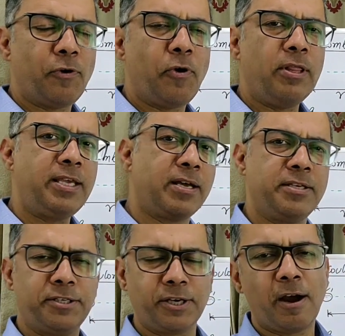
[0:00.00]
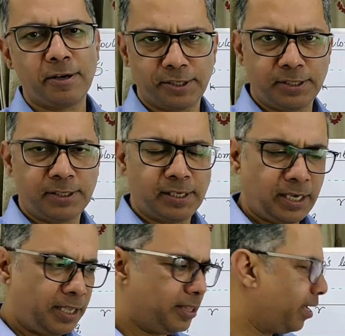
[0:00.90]
all the other
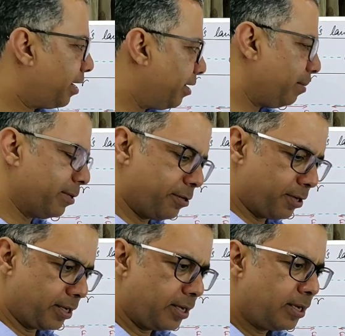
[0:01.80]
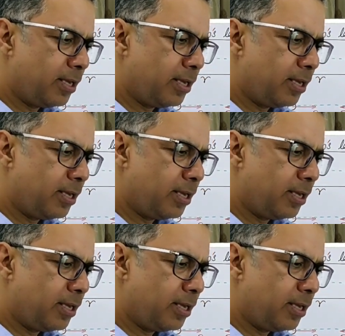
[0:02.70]
charges in their neighborhood.